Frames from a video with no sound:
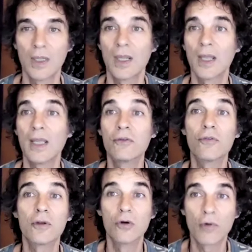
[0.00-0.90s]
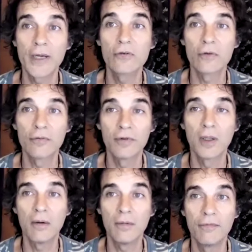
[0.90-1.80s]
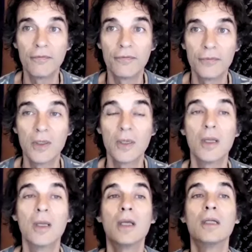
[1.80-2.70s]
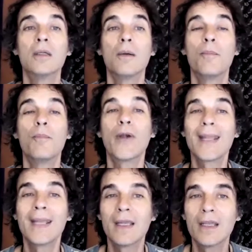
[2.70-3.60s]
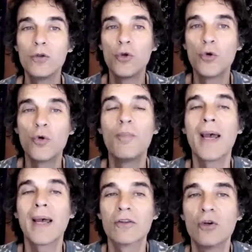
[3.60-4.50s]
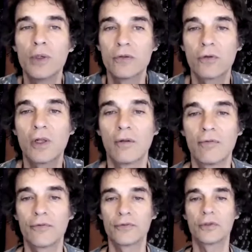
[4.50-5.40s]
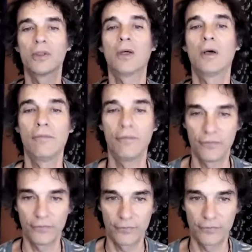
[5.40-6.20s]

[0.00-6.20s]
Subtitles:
It's the grace of love, bringing you back to itself, to love.